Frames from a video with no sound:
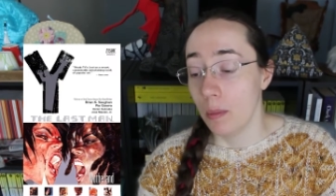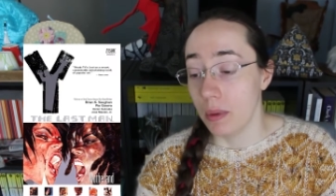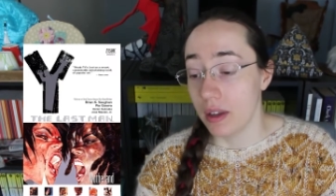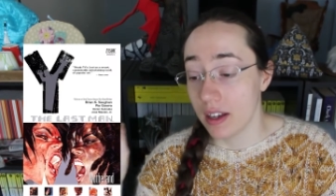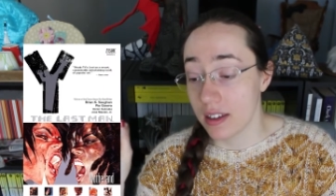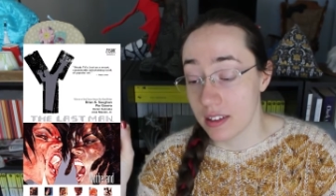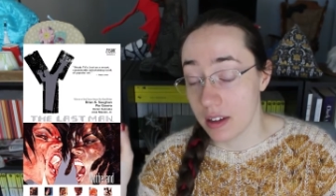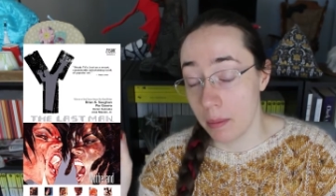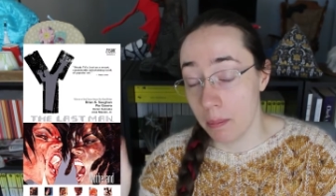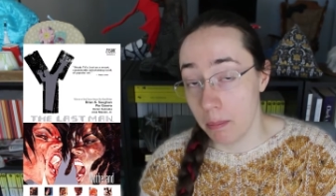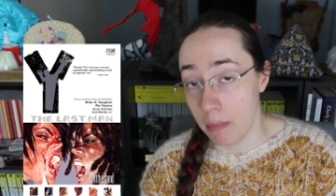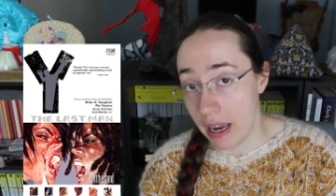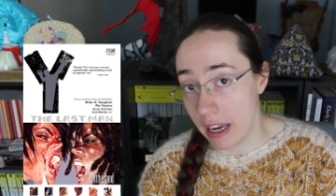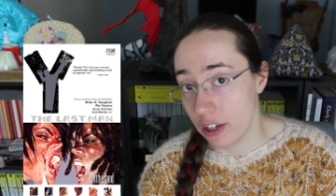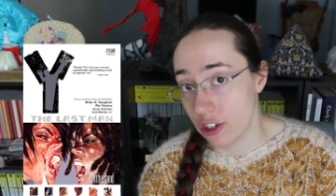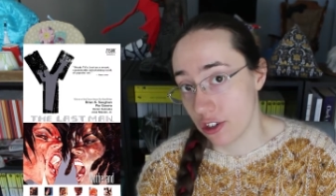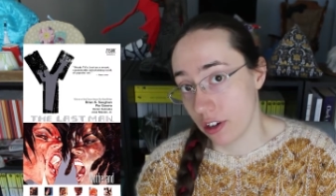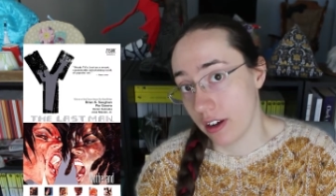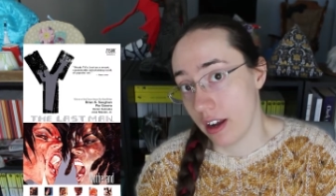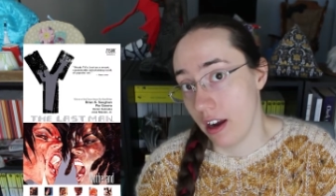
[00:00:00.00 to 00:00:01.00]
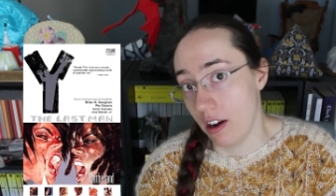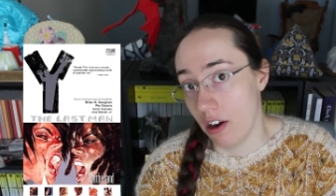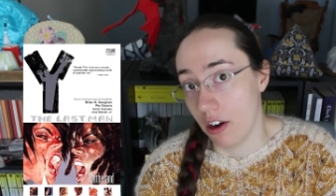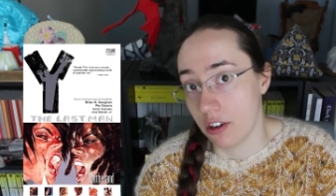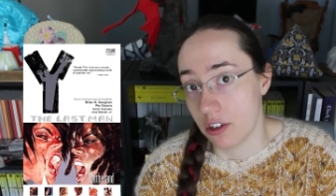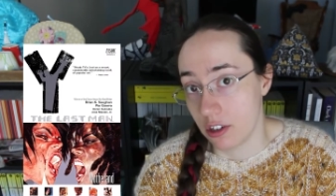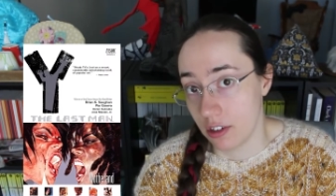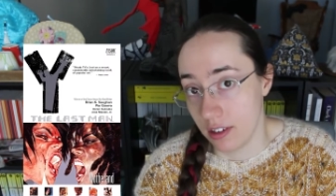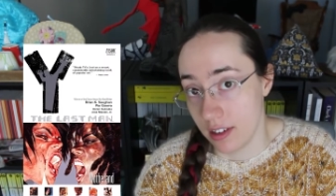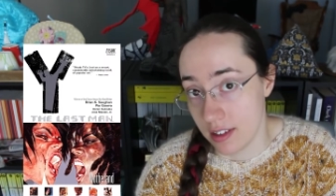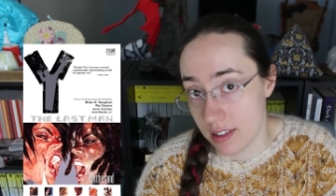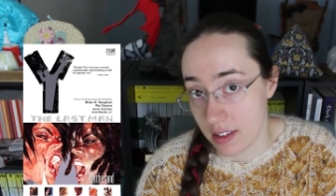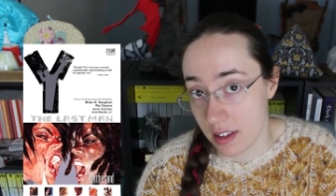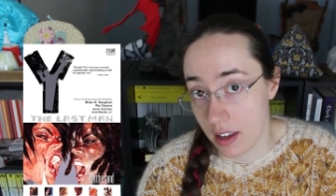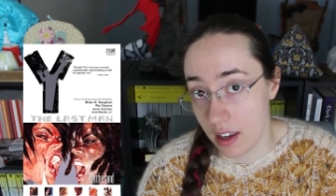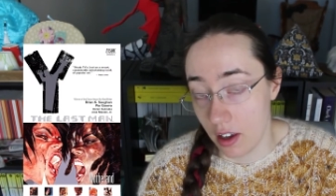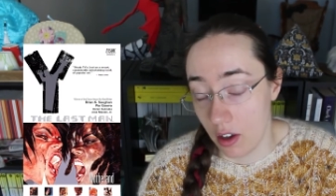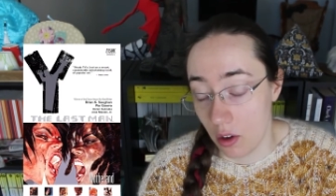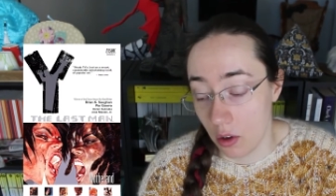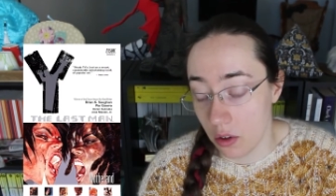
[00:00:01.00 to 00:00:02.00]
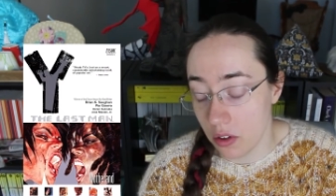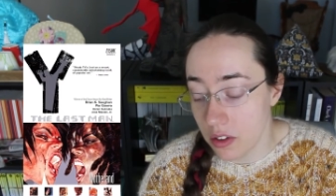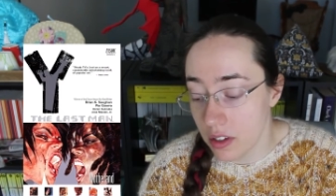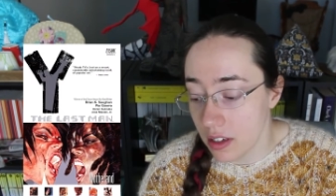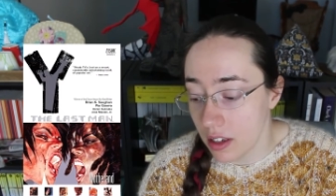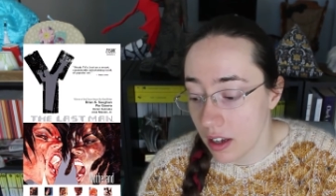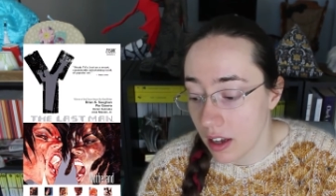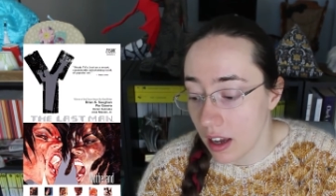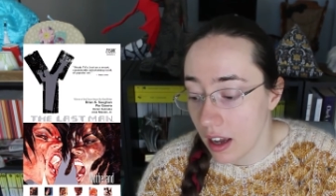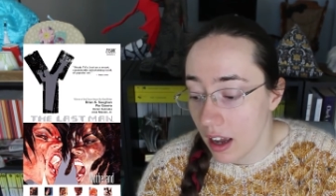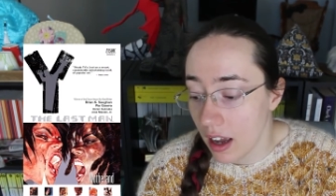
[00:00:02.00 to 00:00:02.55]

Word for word: because a major character is killed.